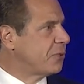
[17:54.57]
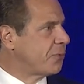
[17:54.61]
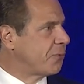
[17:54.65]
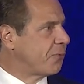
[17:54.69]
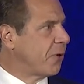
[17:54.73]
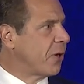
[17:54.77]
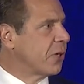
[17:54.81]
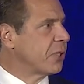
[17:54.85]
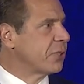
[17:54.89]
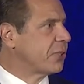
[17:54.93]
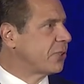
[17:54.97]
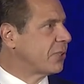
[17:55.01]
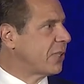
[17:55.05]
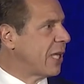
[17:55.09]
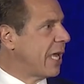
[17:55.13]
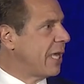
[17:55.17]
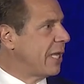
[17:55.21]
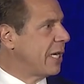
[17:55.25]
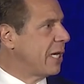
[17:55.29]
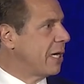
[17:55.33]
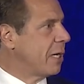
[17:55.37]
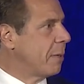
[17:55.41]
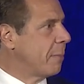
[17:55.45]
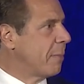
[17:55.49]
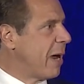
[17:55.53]
First state
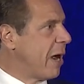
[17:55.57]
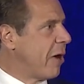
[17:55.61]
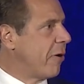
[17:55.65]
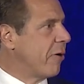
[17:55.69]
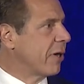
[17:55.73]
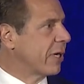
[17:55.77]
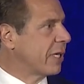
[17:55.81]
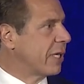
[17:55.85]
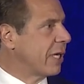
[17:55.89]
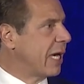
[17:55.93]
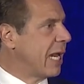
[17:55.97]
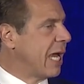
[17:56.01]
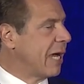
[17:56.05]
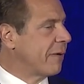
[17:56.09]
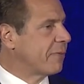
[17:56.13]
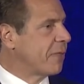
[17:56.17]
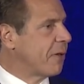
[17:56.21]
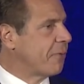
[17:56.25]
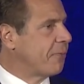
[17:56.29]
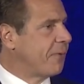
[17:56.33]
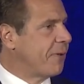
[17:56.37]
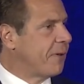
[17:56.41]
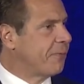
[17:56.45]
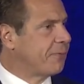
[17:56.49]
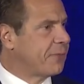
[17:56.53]
in America to have the
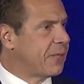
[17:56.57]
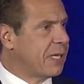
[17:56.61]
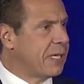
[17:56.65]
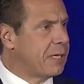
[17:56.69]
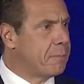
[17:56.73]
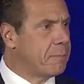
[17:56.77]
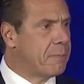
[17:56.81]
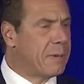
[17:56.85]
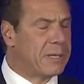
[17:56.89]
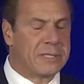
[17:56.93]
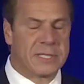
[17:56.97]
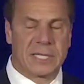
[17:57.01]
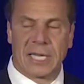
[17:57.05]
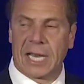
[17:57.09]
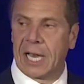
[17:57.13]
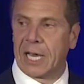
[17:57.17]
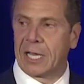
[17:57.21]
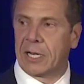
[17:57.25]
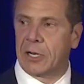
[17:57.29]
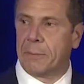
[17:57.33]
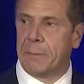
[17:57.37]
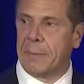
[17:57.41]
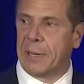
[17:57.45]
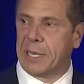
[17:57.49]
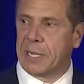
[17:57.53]

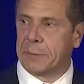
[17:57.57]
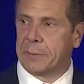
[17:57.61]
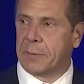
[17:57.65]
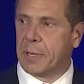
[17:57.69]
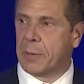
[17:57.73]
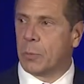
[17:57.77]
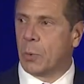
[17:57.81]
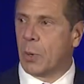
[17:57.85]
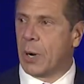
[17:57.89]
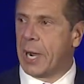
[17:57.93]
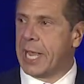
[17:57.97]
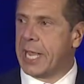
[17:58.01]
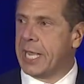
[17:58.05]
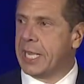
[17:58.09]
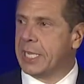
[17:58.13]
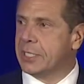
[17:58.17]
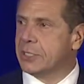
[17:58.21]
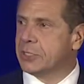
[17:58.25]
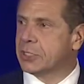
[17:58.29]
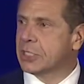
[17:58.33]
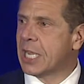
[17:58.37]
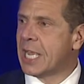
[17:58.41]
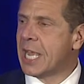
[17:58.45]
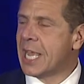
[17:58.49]
$15 minimum wage.